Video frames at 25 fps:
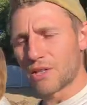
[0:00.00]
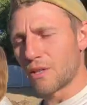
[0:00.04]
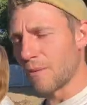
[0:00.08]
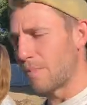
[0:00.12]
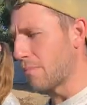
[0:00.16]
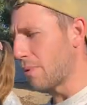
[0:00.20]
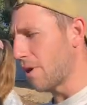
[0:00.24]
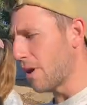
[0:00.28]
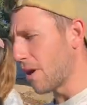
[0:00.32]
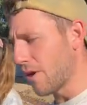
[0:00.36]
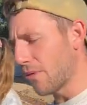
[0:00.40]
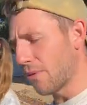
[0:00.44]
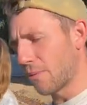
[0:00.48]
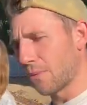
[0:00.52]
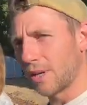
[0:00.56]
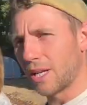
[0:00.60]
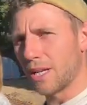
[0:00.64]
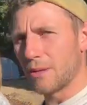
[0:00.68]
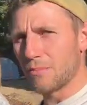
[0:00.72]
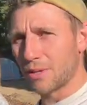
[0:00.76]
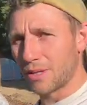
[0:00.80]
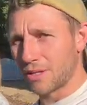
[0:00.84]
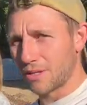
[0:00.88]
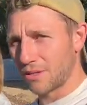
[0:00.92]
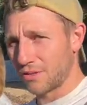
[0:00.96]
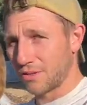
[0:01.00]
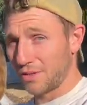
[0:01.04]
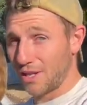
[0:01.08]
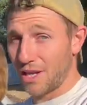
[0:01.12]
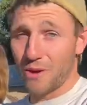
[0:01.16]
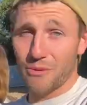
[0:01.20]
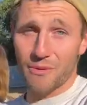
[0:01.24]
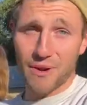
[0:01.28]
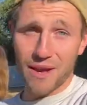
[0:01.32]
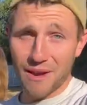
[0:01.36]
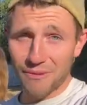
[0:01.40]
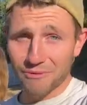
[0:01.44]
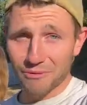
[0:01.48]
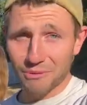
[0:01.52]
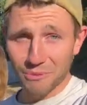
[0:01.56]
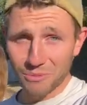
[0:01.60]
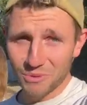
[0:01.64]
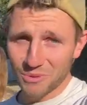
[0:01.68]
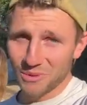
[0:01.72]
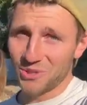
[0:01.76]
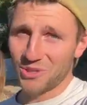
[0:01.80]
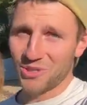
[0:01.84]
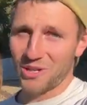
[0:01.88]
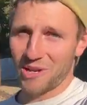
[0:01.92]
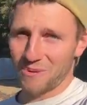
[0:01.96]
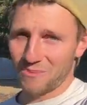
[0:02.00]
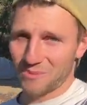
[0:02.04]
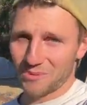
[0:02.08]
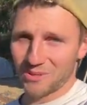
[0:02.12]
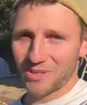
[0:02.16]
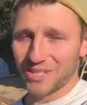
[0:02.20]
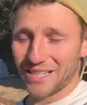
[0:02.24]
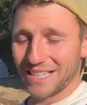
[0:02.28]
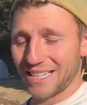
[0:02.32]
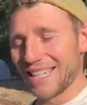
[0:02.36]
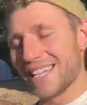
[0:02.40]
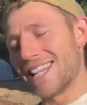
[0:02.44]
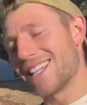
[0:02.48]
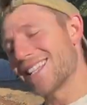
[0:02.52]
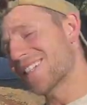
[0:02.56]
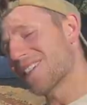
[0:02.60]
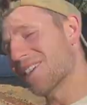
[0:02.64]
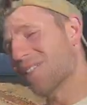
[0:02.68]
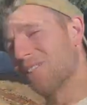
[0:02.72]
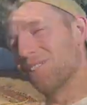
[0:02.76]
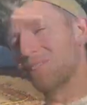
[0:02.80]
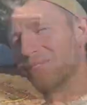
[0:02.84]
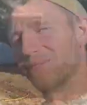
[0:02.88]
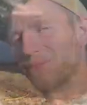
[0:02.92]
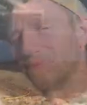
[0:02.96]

the pathway, because now we have the wood chips. Let's go.